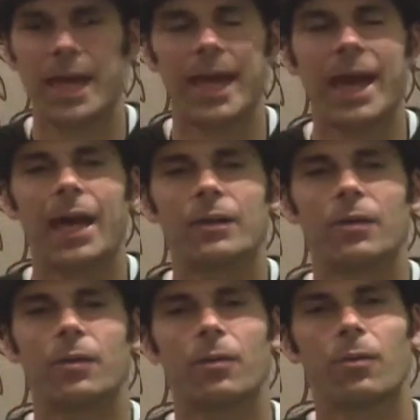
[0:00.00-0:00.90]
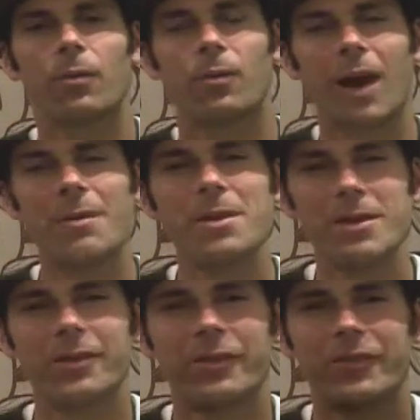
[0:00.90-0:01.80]
And I'm
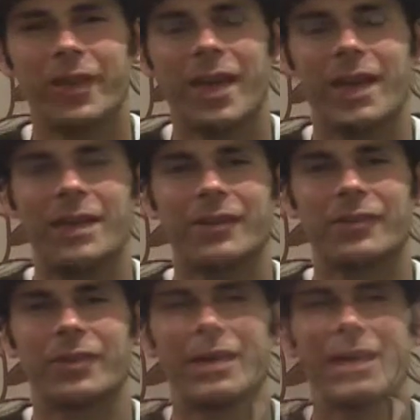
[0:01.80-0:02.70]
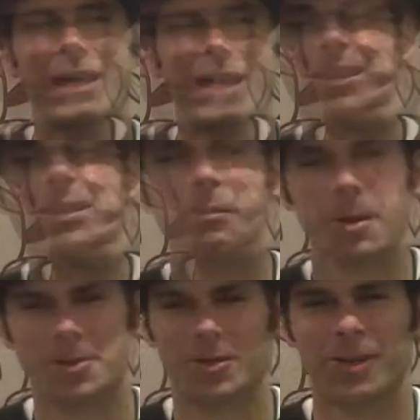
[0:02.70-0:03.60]
here to say is, in the
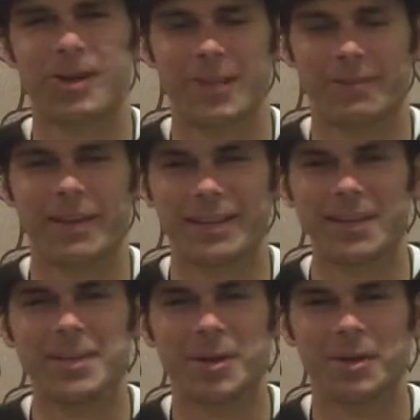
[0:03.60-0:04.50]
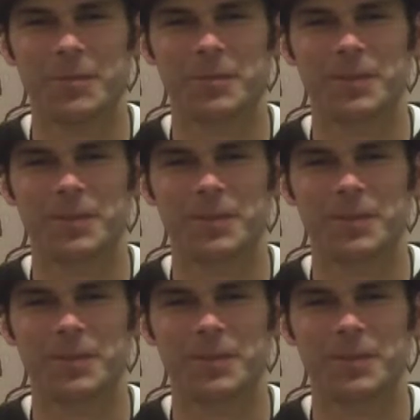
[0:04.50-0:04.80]
martial art of Aikido,